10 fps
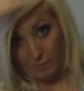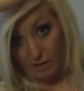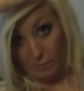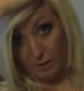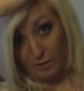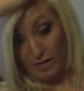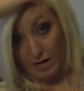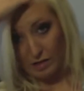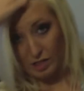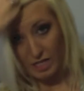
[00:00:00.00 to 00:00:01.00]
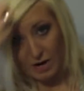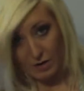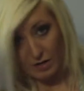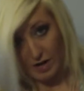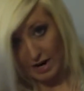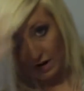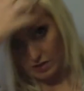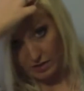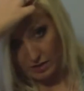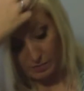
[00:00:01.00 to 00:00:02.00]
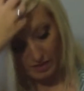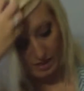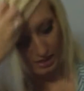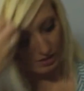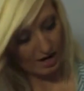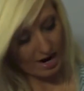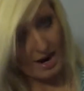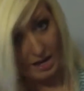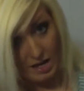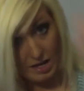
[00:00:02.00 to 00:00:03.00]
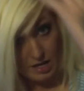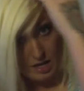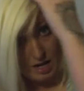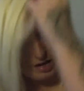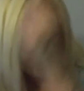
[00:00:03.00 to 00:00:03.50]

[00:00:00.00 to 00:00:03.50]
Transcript: When you get out of the shower and your hair is completely dry and you've